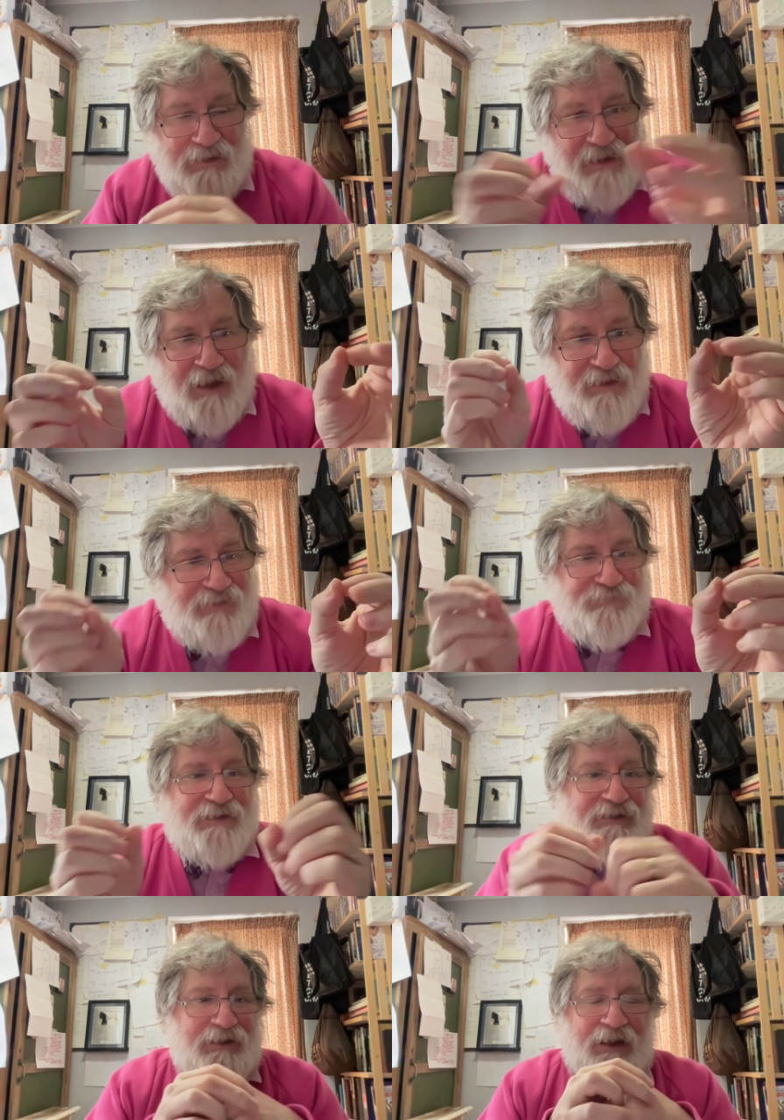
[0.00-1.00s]
I
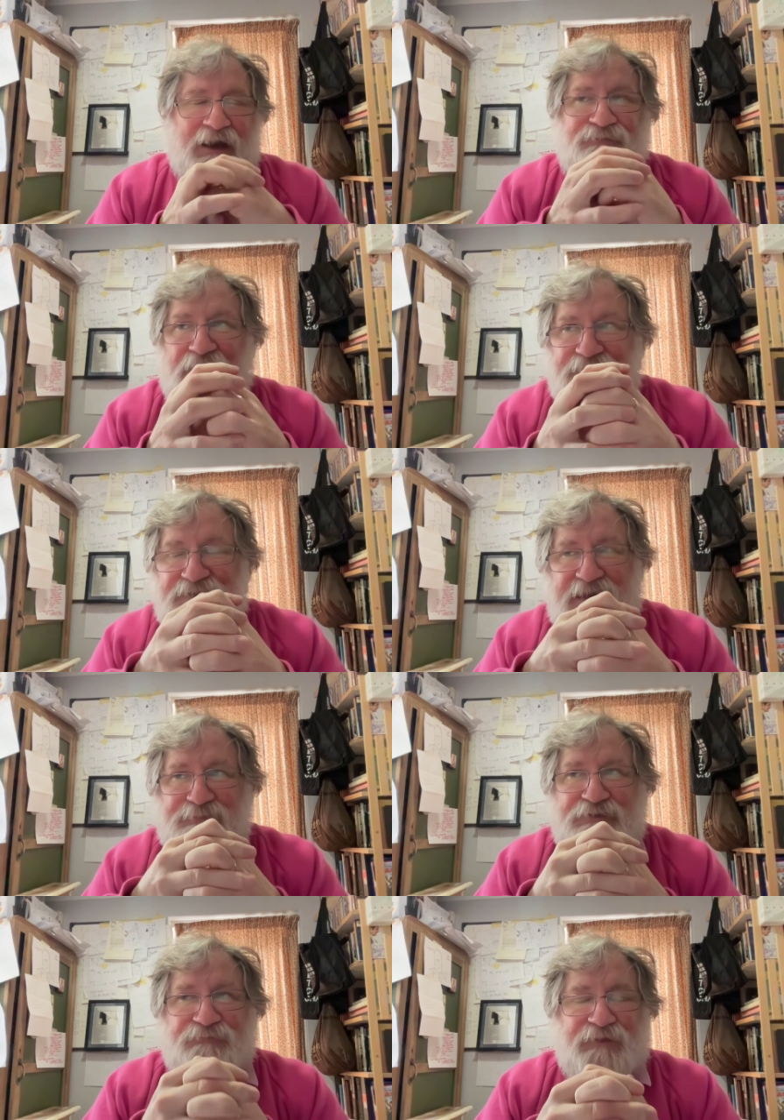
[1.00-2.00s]
find this
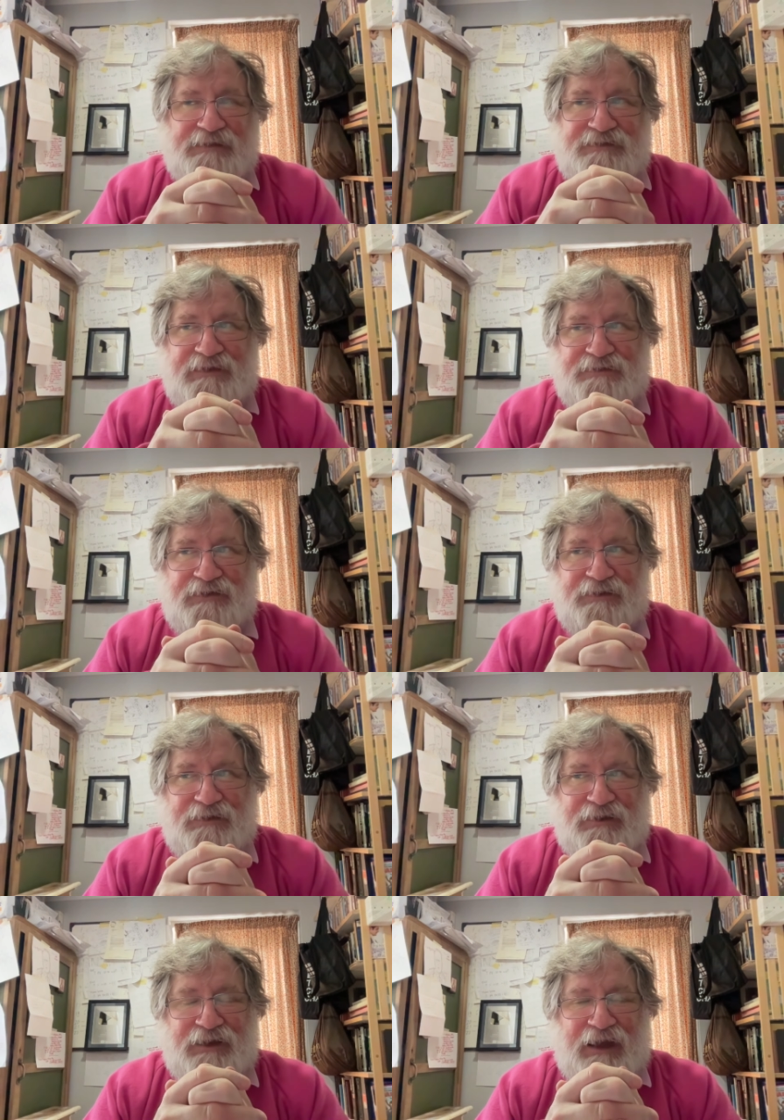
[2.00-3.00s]
absolutely fascinating,
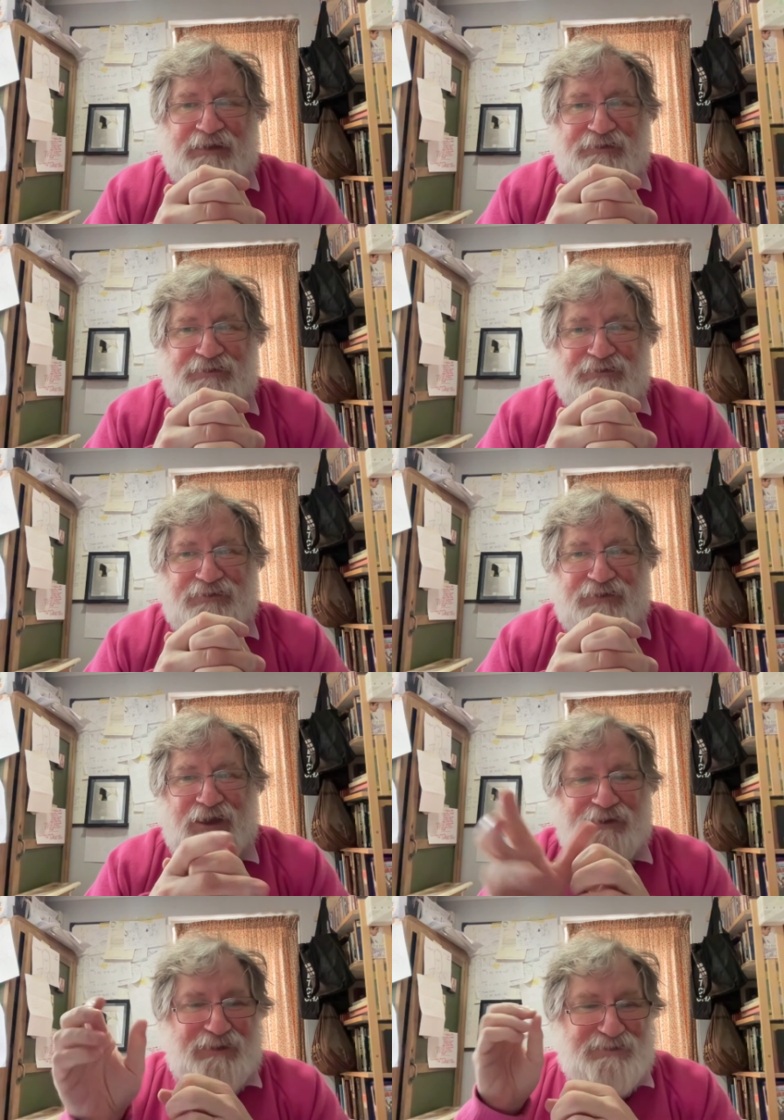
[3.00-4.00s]
and
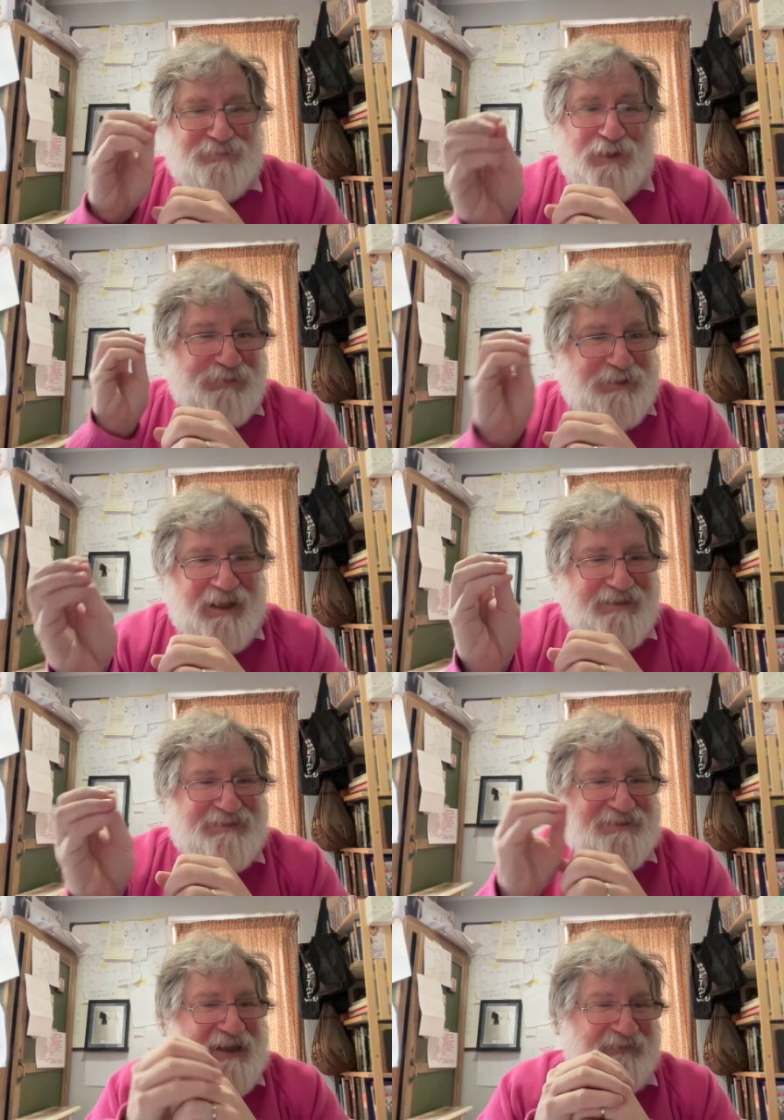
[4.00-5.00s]
it's rather
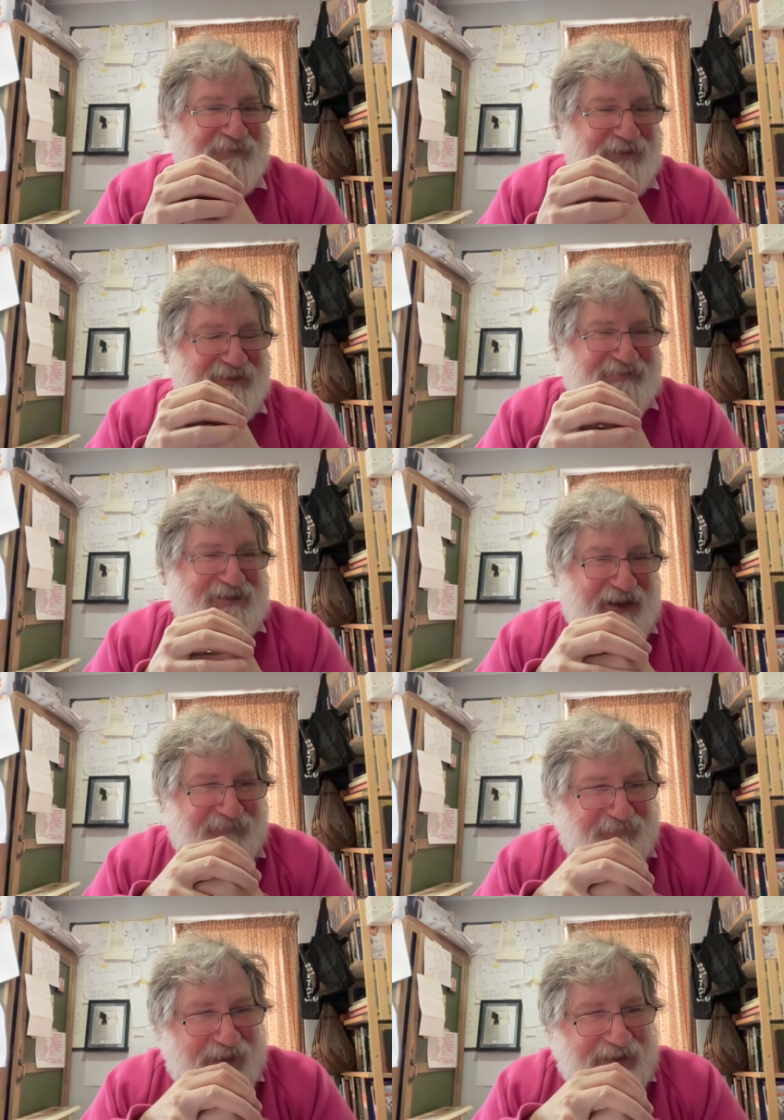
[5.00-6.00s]
nice to have it, to
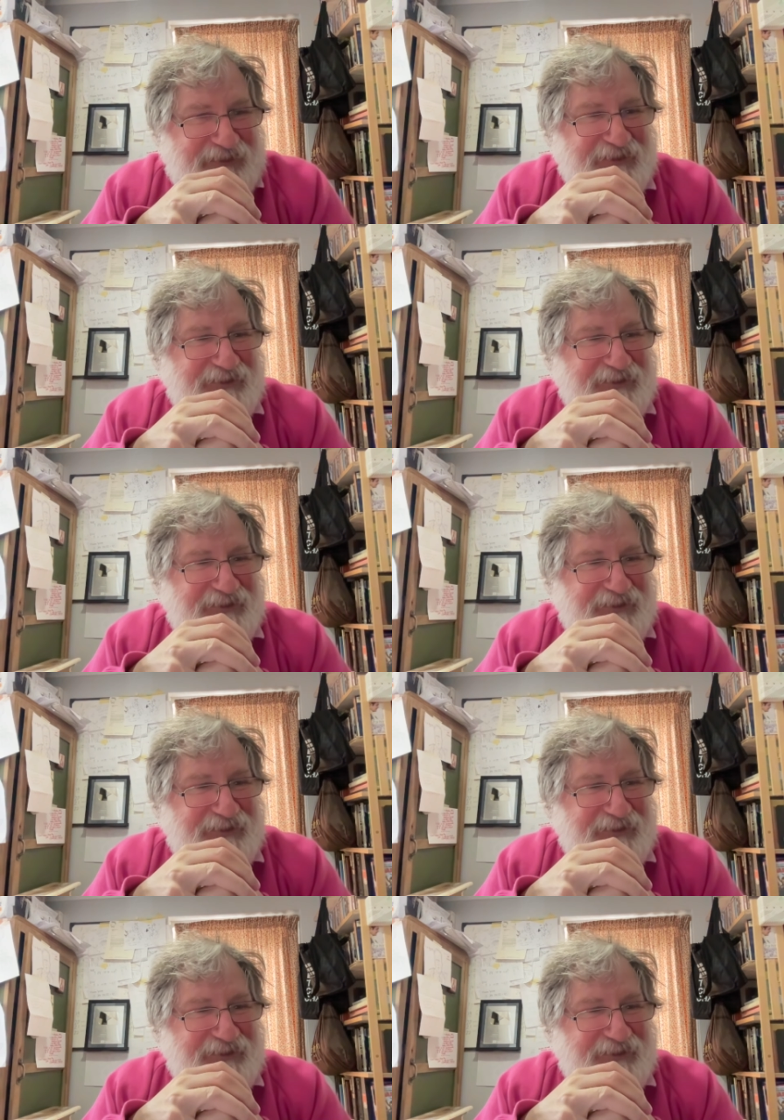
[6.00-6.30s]
have my